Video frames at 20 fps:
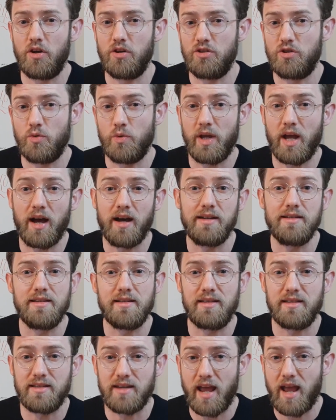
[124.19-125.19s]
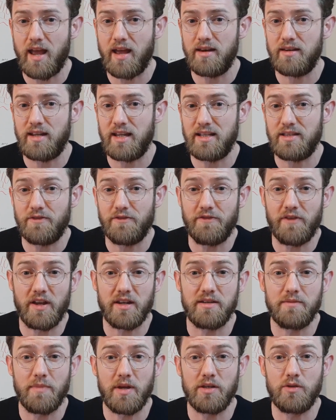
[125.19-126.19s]
Do we understand its
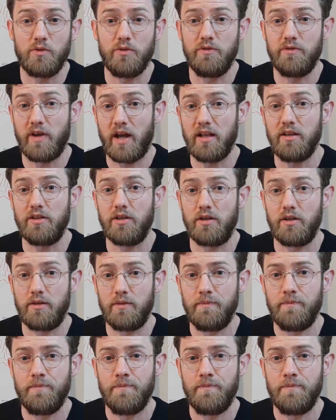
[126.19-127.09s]
fundamental value?